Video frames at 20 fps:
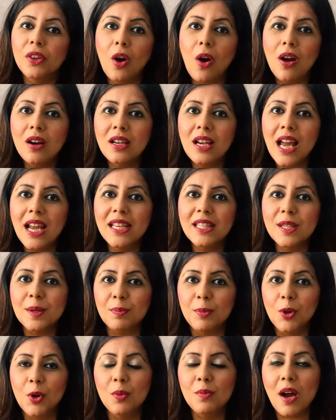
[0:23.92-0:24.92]
online
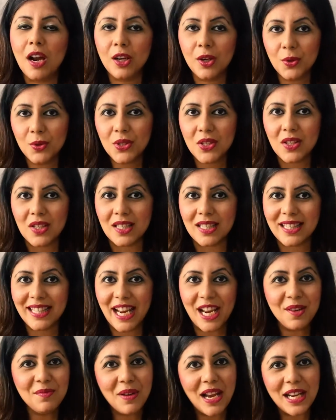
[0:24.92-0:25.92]
diploma courses
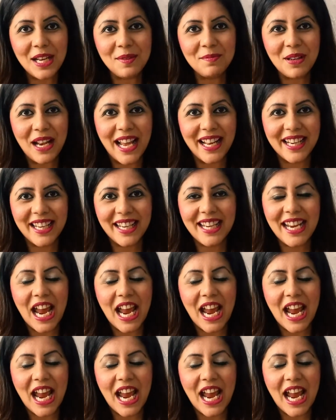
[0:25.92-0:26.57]
in wedding planning